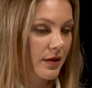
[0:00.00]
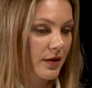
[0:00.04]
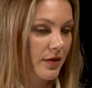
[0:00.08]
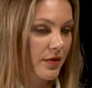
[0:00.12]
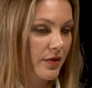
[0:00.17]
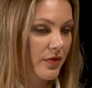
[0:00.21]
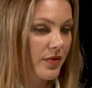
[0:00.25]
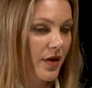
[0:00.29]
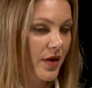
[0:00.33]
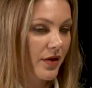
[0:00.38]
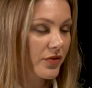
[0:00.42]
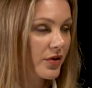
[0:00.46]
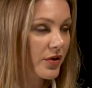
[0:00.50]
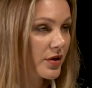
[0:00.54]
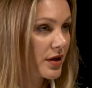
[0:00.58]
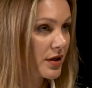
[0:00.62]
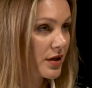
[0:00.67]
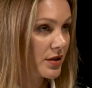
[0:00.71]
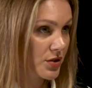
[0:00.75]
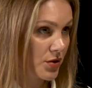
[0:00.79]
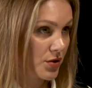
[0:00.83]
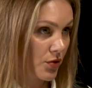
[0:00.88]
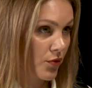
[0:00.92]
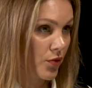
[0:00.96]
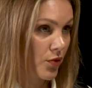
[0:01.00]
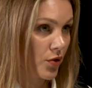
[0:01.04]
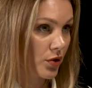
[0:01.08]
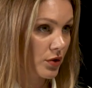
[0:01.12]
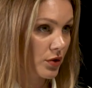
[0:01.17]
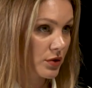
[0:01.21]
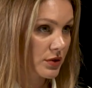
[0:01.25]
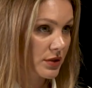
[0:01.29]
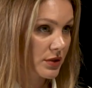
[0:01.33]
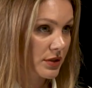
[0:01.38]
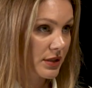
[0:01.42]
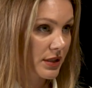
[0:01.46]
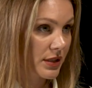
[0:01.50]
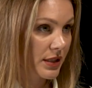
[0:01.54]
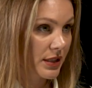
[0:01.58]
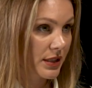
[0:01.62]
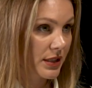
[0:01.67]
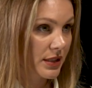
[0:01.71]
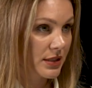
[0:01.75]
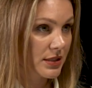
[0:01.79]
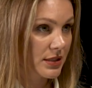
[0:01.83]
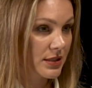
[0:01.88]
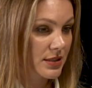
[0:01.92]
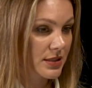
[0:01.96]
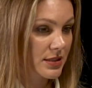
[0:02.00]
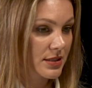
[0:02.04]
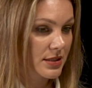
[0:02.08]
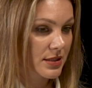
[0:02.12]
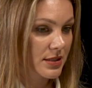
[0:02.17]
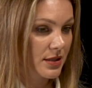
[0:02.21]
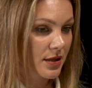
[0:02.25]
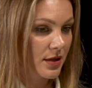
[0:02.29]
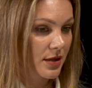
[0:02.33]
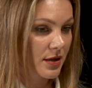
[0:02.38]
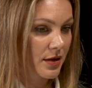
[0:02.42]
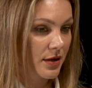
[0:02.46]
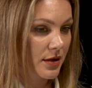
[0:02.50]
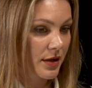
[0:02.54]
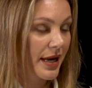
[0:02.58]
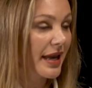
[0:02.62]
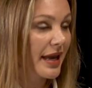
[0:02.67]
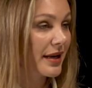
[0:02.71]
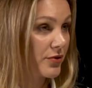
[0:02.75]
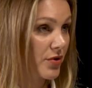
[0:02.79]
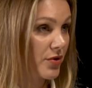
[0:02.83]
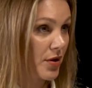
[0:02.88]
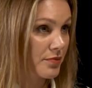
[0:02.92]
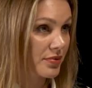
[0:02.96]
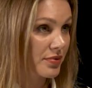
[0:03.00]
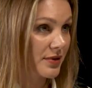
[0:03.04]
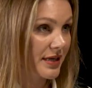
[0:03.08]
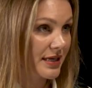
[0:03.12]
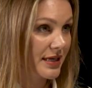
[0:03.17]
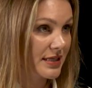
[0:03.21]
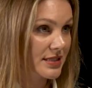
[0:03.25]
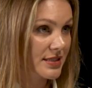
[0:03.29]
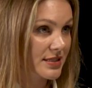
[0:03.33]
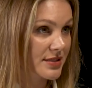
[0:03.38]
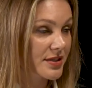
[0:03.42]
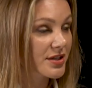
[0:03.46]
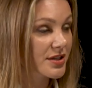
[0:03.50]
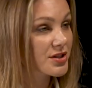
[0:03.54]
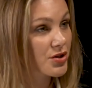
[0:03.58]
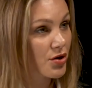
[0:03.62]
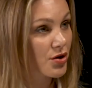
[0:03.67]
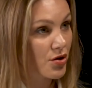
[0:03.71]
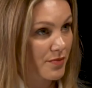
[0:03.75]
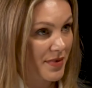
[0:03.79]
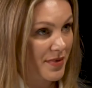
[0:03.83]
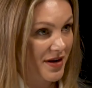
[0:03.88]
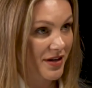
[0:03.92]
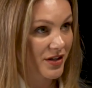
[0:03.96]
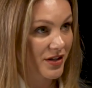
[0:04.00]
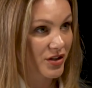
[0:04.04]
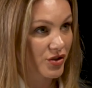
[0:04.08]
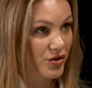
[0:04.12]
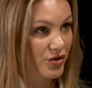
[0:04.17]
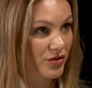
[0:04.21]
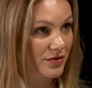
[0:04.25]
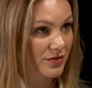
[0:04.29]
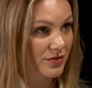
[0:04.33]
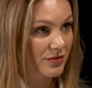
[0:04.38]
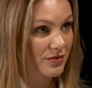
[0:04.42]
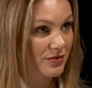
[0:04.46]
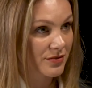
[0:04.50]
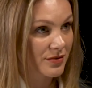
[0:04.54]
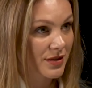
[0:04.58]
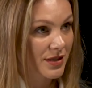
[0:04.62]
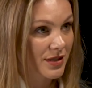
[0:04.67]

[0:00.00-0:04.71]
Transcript: nothing in the world is can replace determination